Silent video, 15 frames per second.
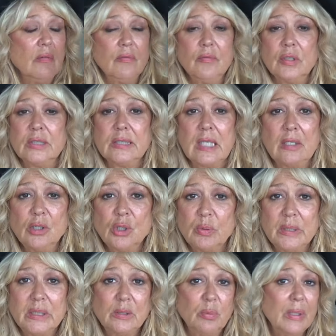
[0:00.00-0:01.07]
For
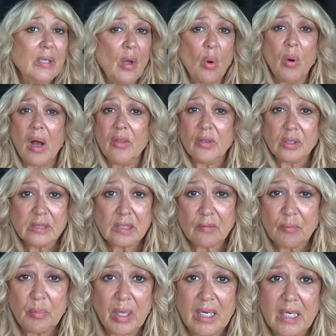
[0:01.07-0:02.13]
centuries, we know others
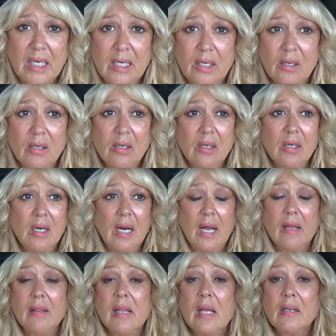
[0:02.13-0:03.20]
have been here
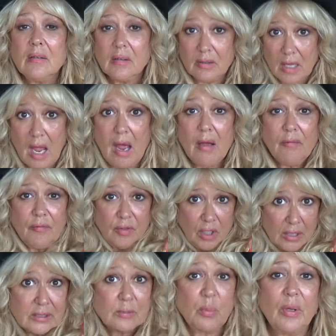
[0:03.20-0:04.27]
and then left
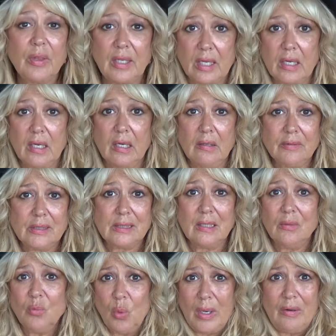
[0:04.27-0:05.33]
us with gifts.
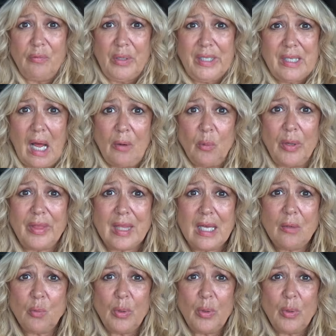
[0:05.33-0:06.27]
And what have we done with it?